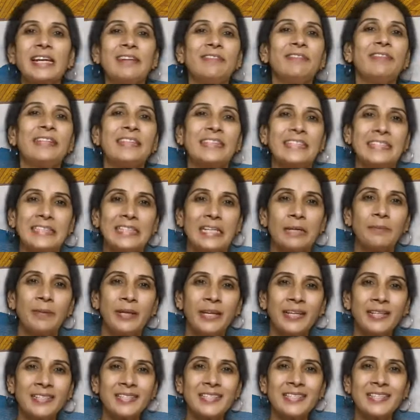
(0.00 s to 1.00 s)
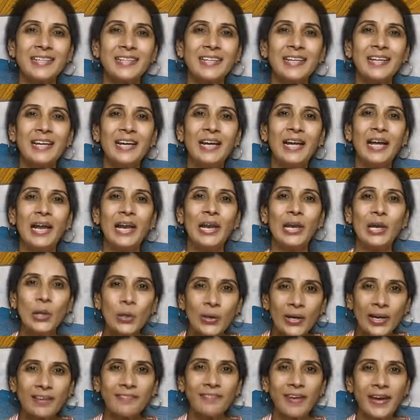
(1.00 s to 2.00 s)
every 30 minutes.
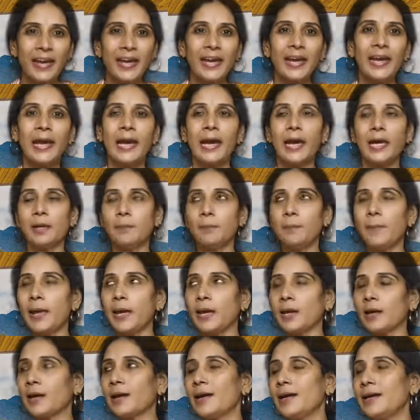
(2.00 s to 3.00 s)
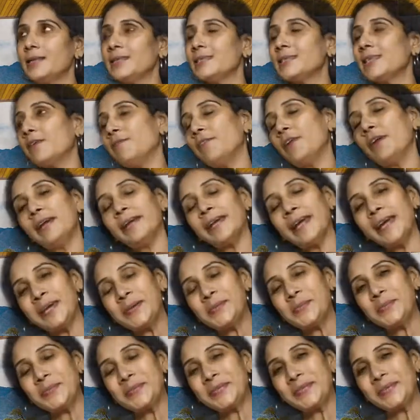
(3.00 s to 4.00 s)
Look away and blink several
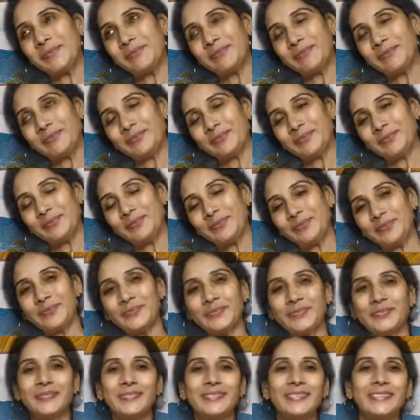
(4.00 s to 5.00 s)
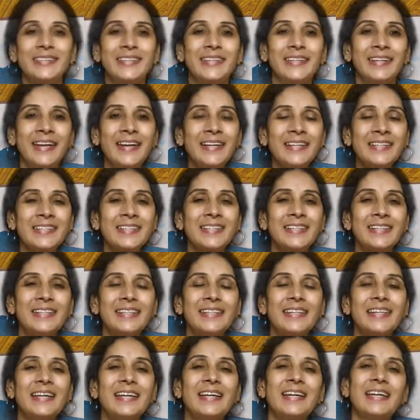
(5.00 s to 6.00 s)
times. Right?
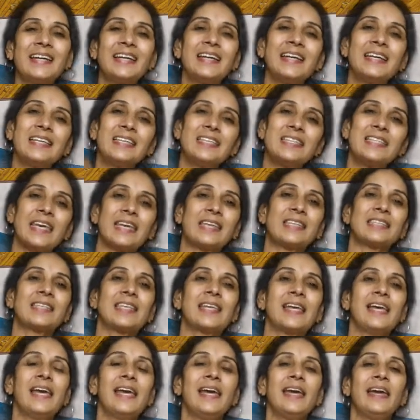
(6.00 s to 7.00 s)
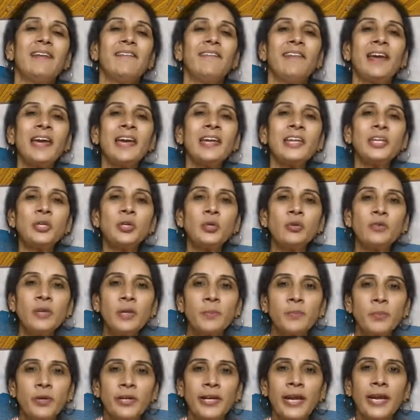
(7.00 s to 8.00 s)
6. Wear
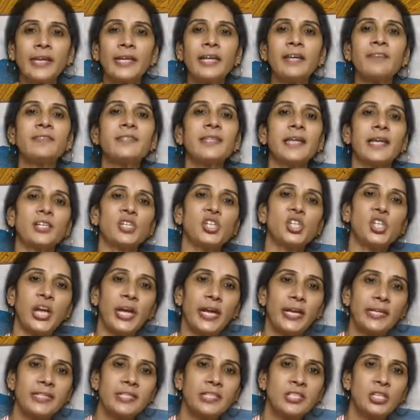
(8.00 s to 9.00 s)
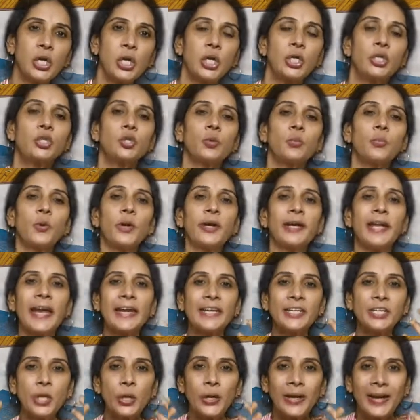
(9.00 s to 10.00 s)
UV protective sunshades to
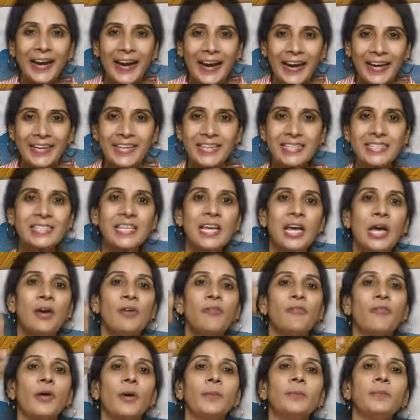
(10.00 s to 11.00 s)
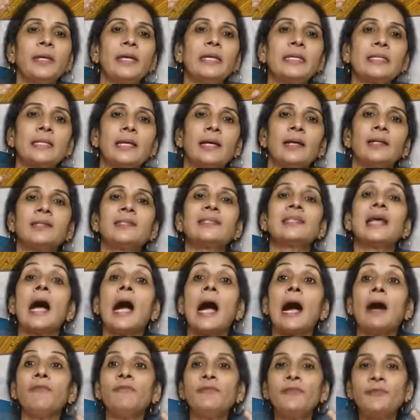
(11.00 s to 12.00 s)
protect your eyes from the sun's
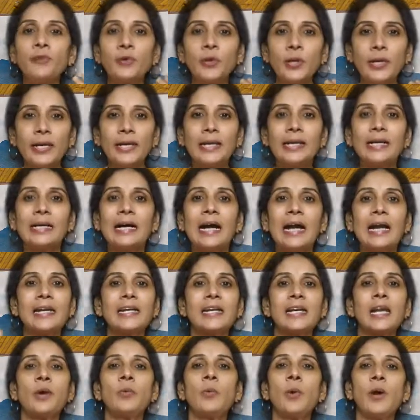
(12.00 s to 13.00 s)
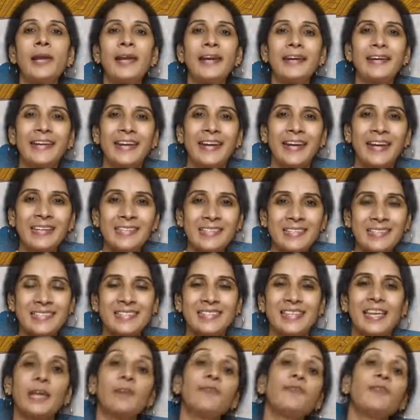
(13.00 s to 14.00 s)
harmful ultraviolet
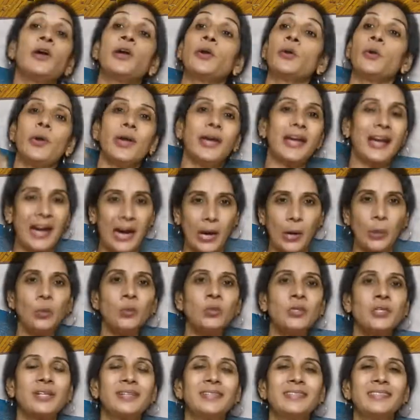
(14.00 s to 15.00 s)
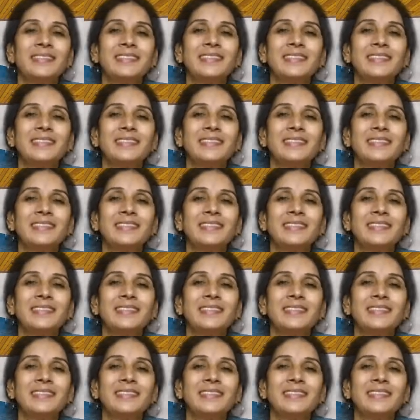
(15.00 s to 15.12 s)
rays if you are going out